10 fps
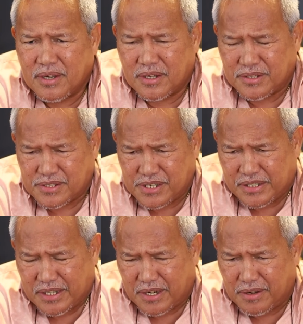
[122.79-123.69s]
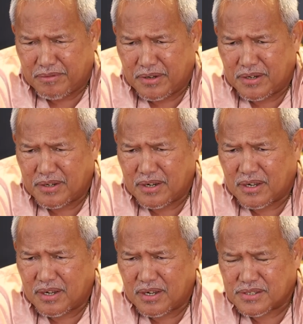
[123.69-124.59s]
at the city level,
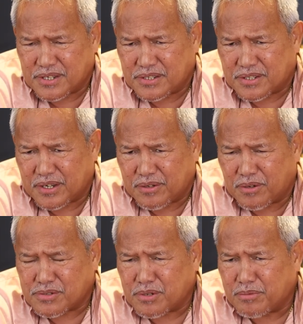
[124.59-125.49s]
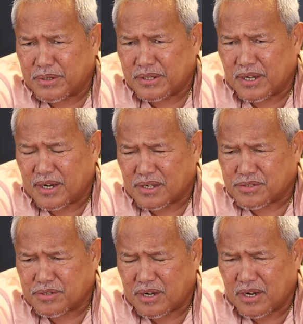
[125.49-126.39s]
assisted also by the
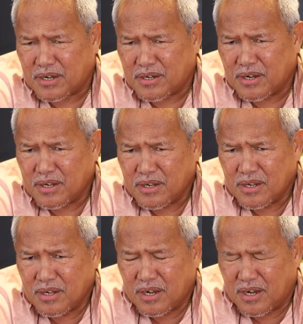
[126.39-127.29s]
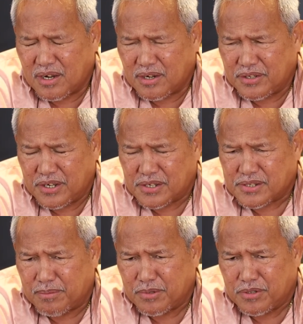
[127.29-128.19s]
national
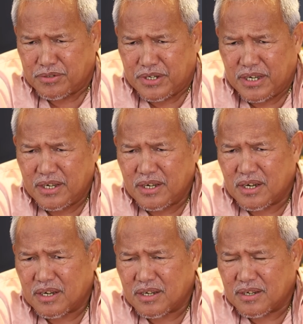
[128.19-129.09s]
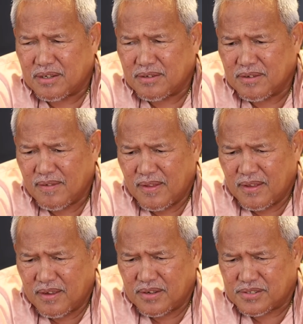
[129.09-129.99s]
DSWD,
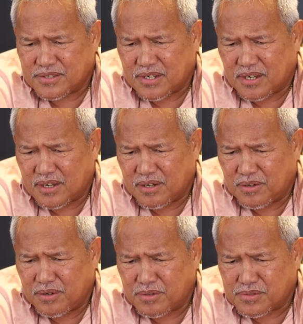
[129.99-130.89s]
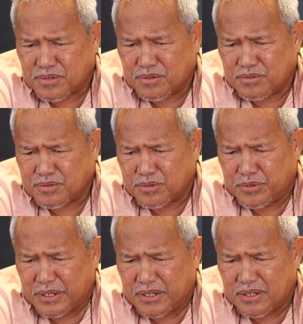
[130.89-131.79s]
is also
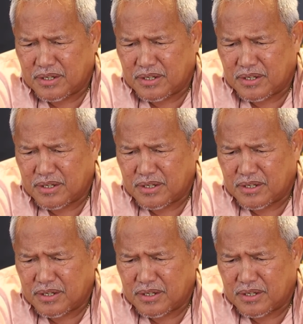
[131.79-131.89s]
doing